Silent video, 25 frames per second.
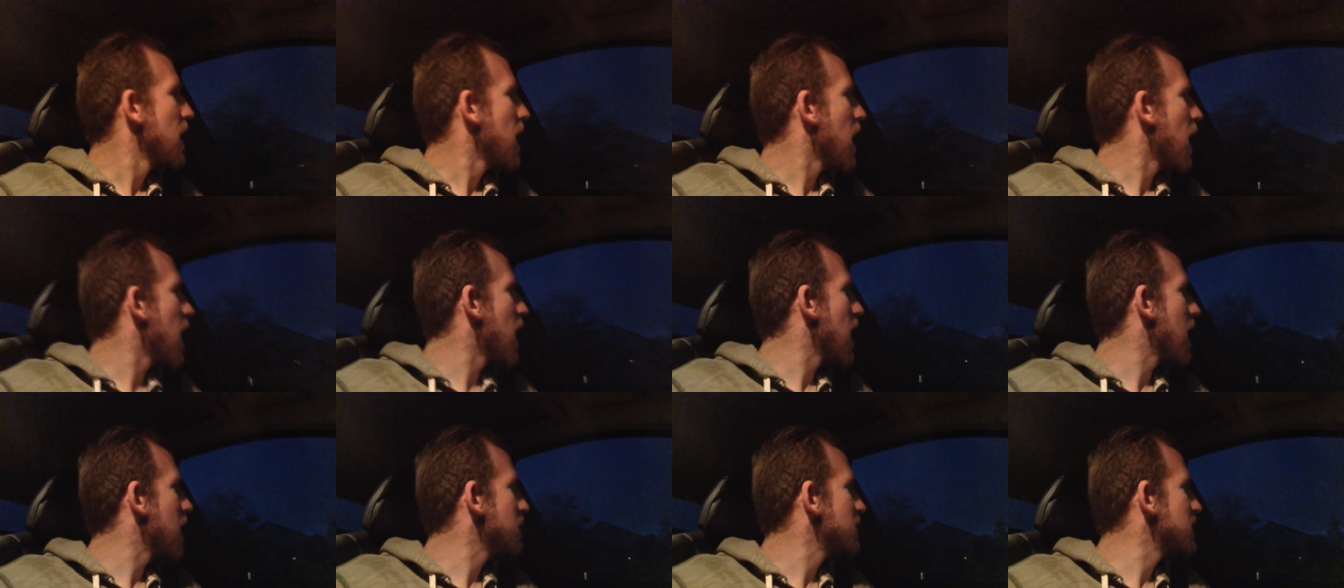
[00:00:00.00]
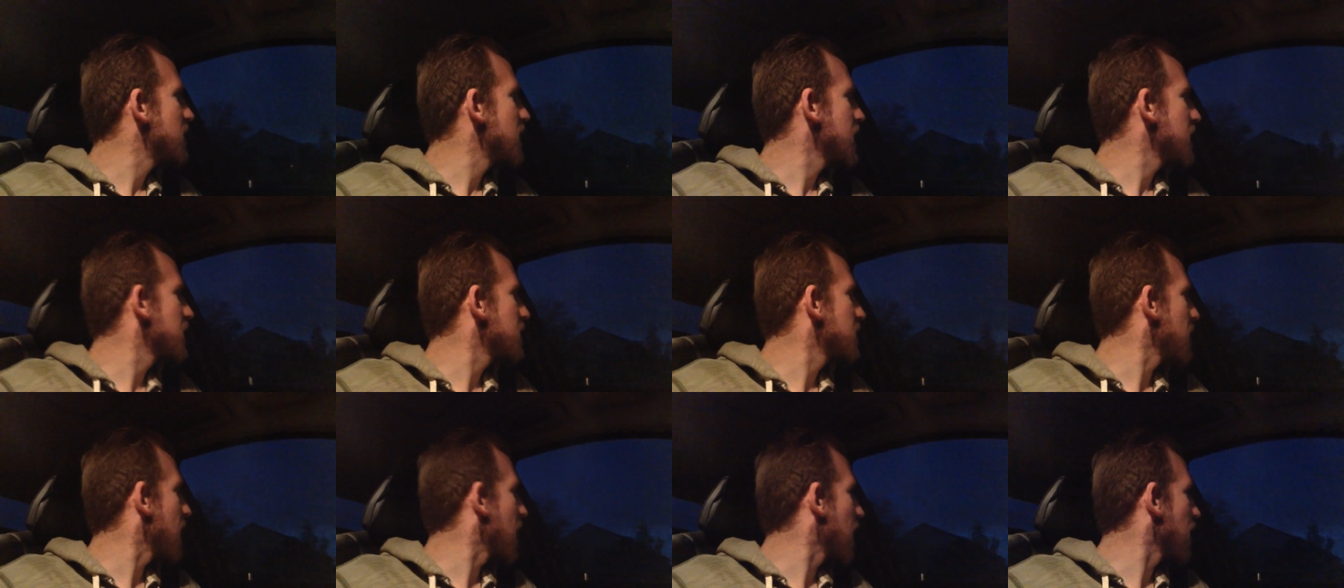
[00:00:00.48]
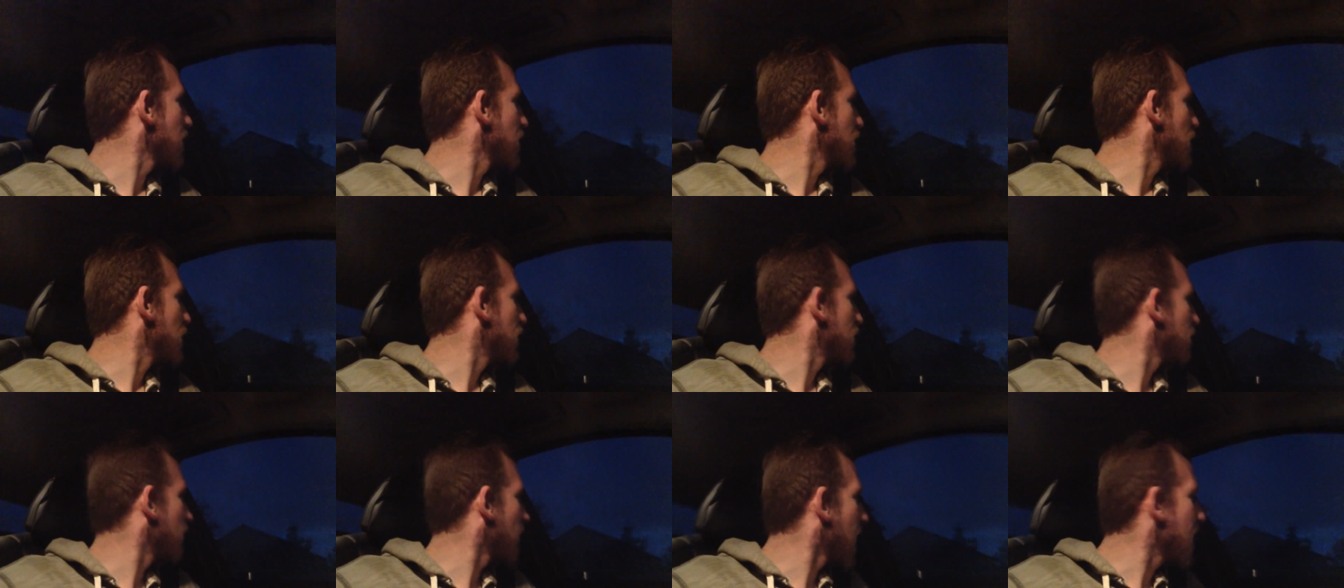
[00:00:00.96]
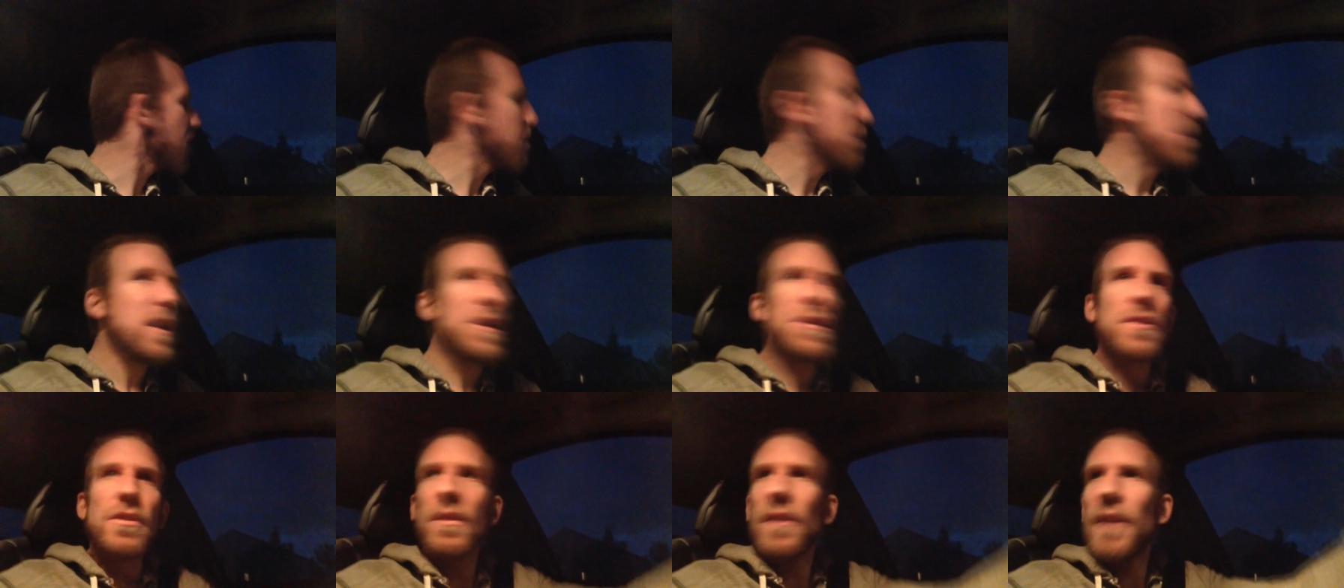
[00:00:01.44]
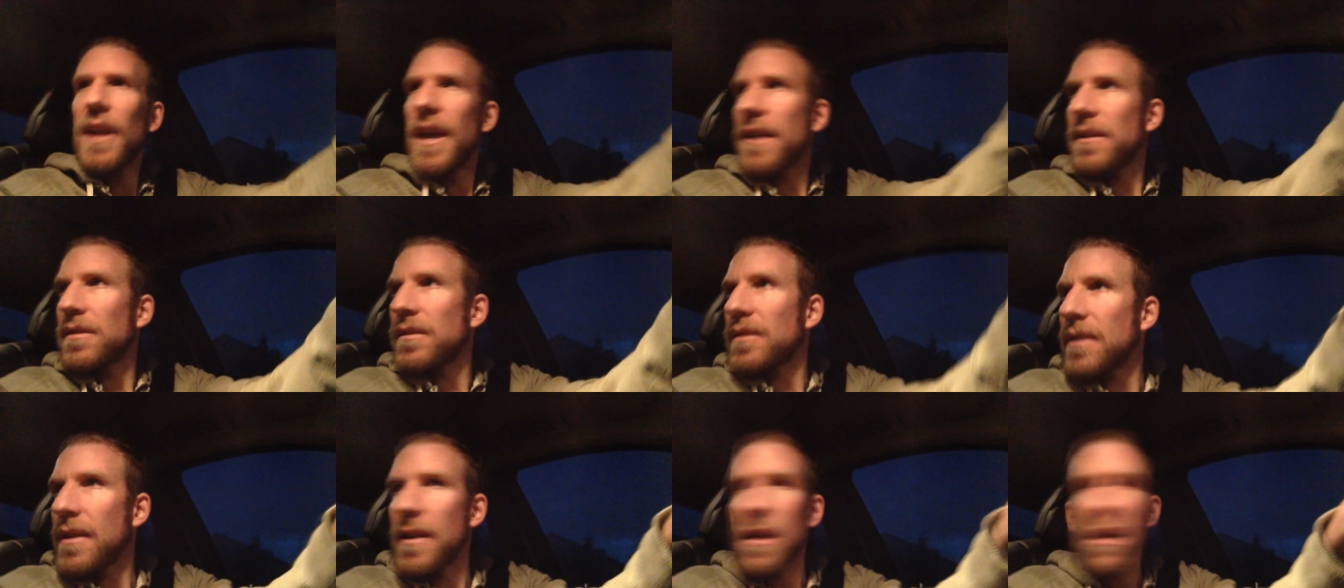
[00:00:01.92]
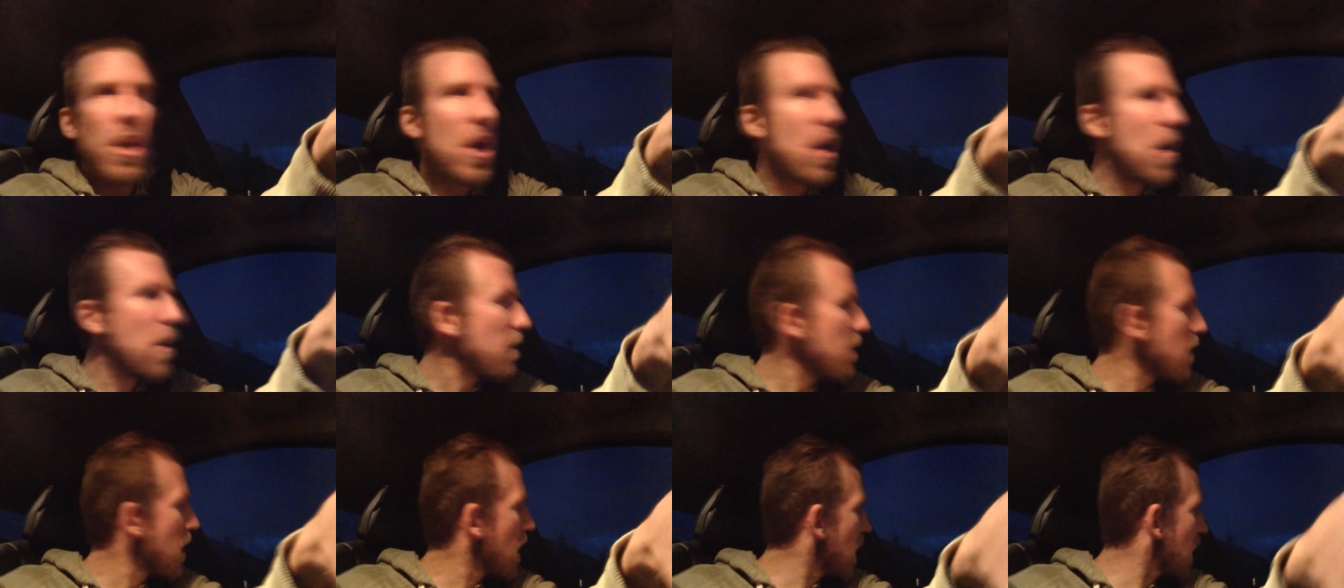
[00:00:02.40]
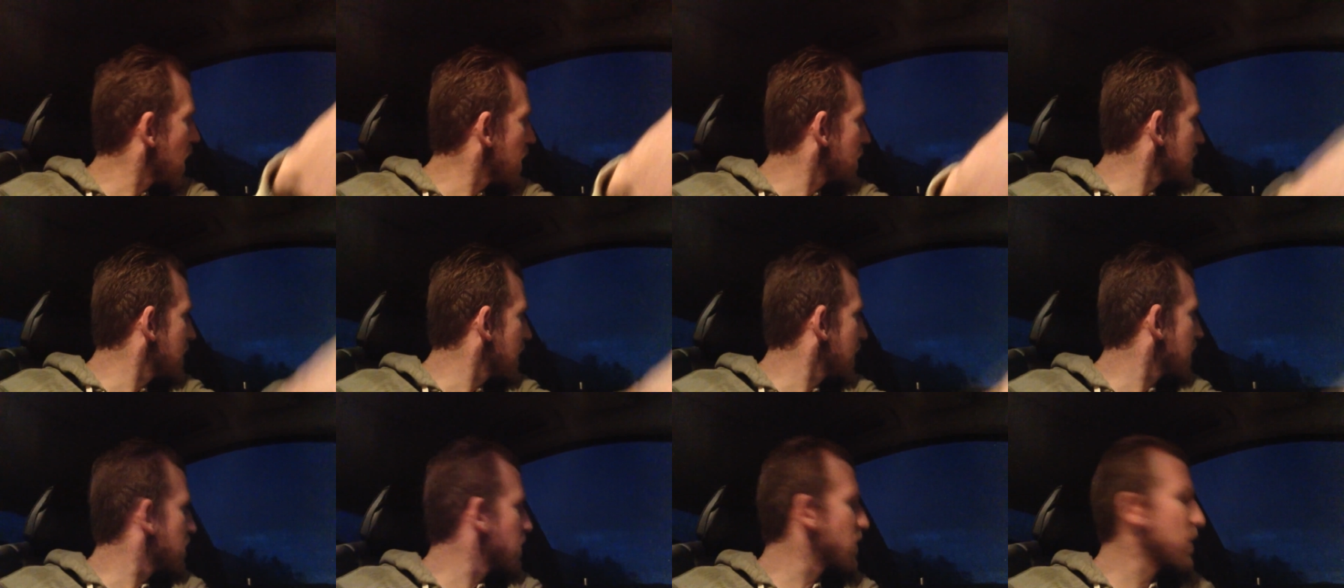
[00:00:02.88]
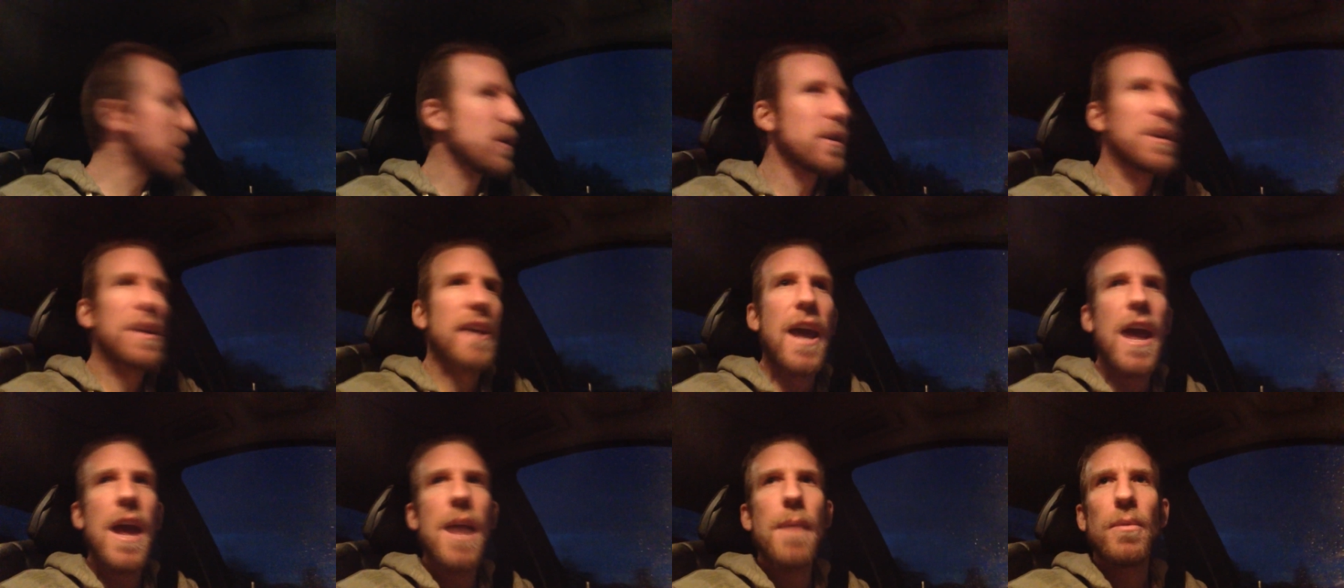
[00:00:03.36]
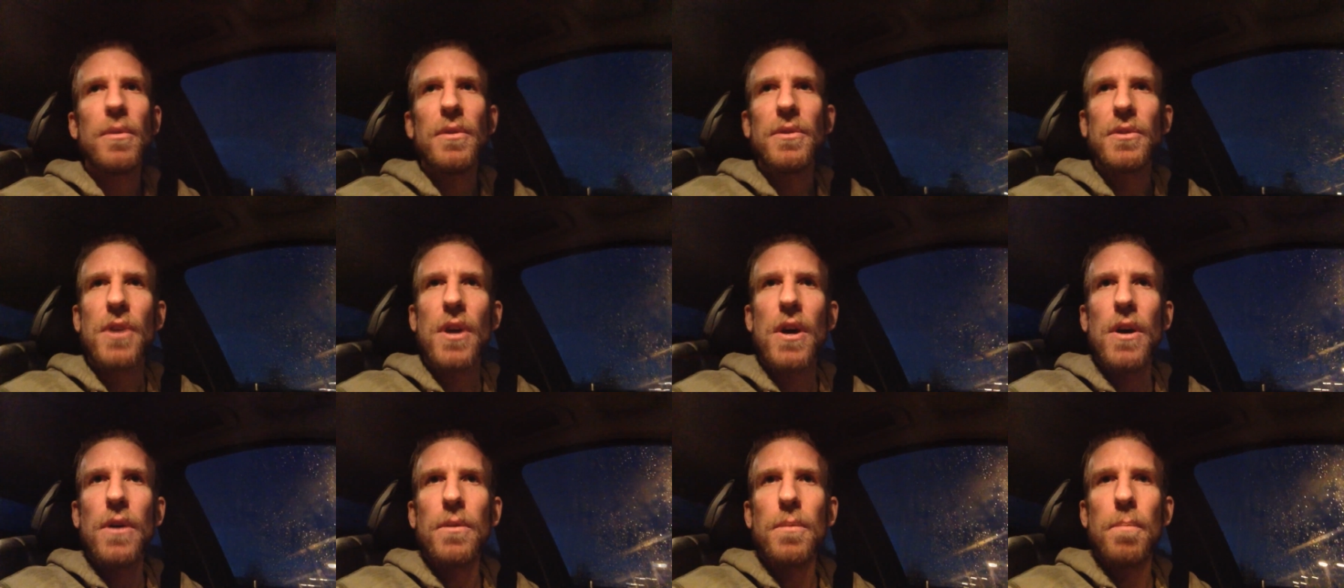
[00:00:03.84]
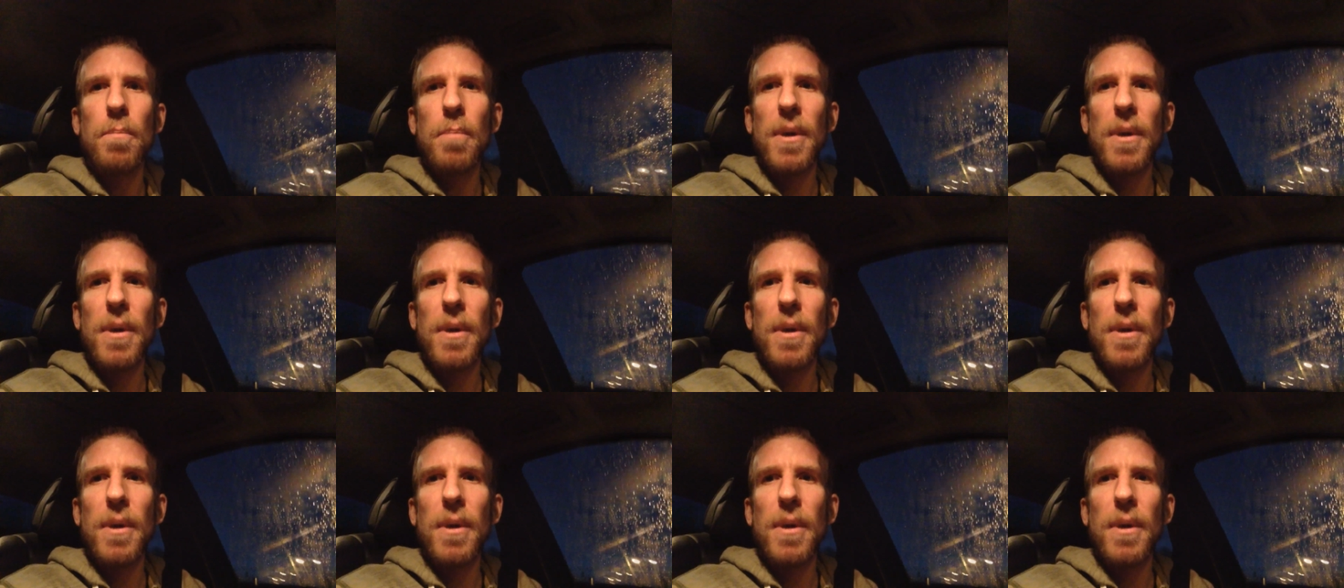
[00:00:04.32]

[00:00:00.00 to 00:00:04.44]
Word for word: Um, takes about you know five minutes or less. You know, uh, takes certain cables though.